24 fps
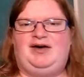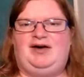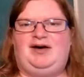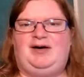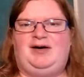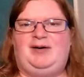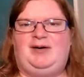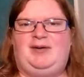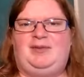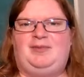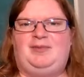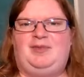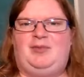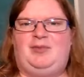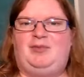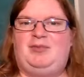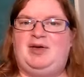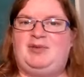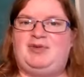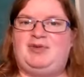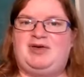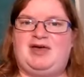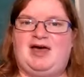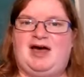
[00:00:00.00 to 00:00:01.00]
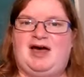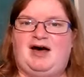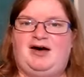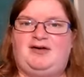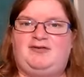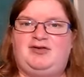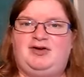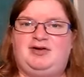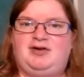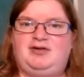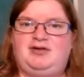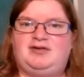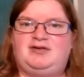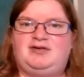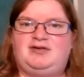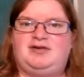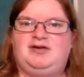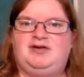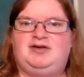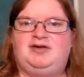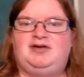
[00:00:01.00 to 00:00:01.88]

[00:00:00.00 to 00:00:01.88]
maybe you haven't.